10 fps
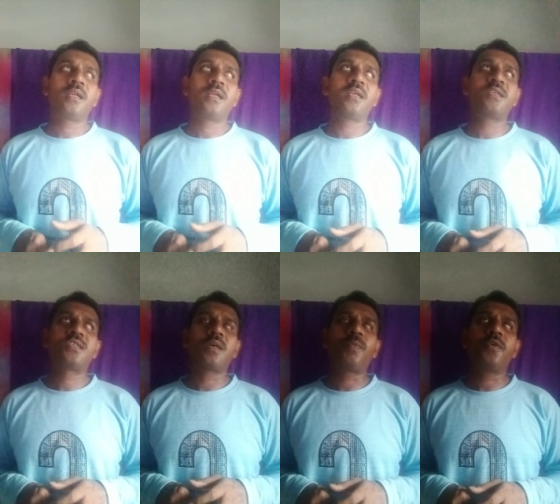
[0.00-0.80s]
is
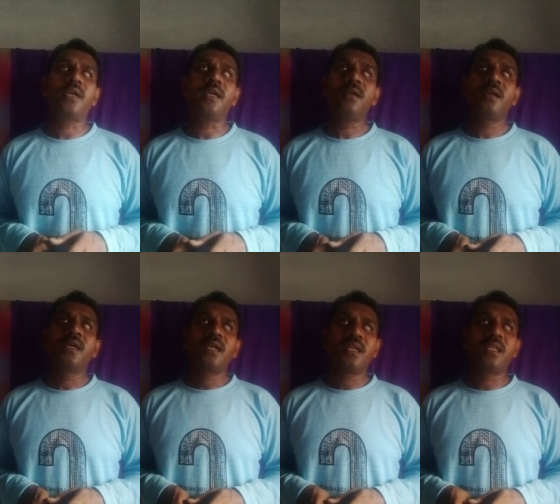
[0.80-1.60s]
supported
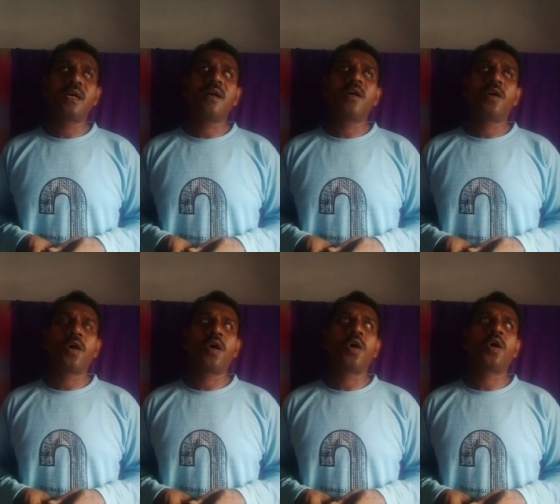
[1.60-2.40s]
in the
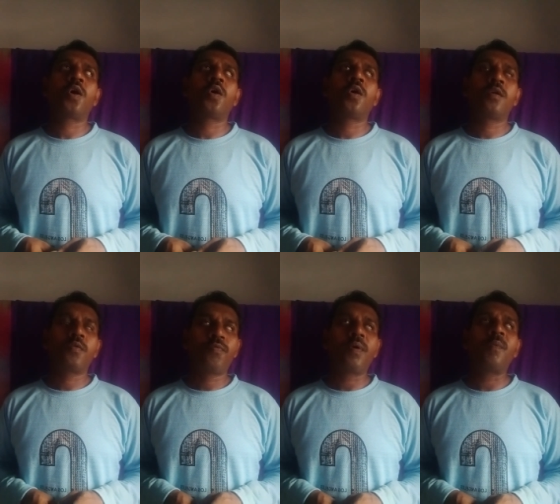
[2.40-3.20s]

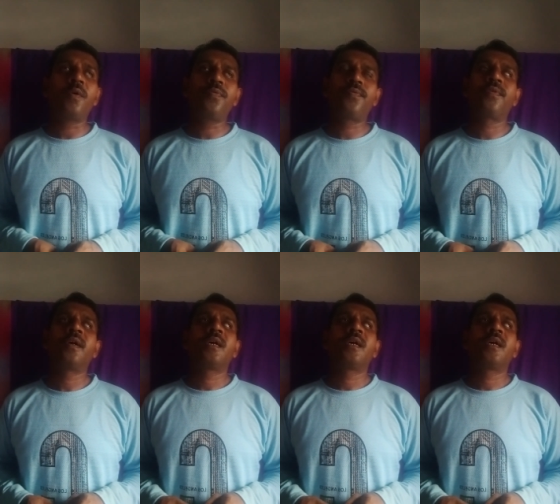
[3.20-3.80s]
form of